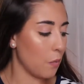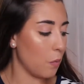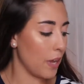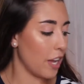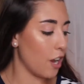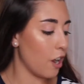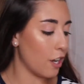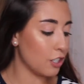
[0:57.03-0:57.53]

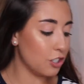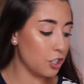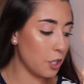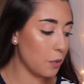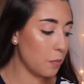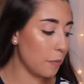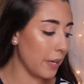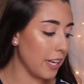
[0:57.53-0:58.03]
We are
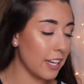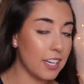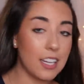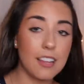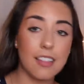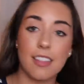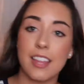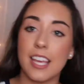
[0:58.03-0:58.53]

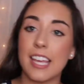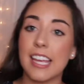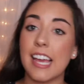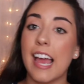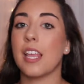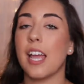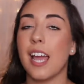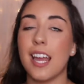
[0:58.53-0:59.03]
duping
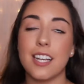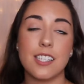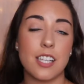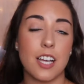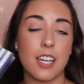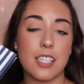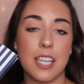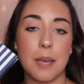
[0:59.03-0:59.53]
the
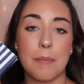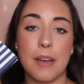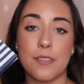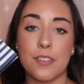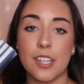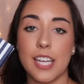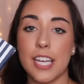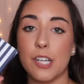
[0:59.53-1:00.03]
Anastasia
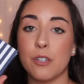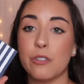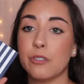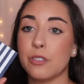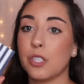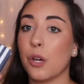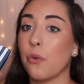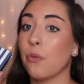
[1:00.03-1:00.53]
Beverly
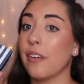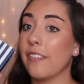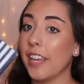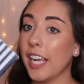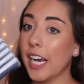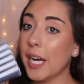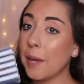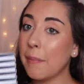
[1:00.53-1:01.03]
Hills
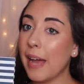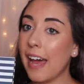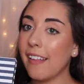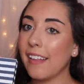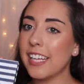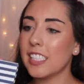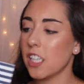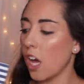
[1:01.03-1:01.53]
Riviera
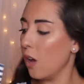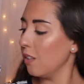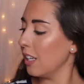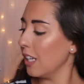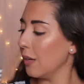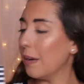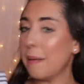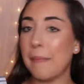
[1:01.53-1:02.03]
palette. Oh,
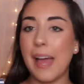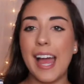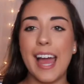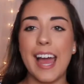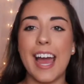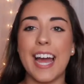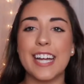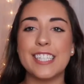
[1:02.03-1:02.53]
look, we
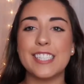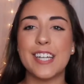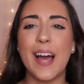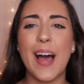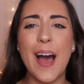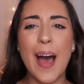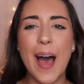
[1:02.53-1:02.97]
match.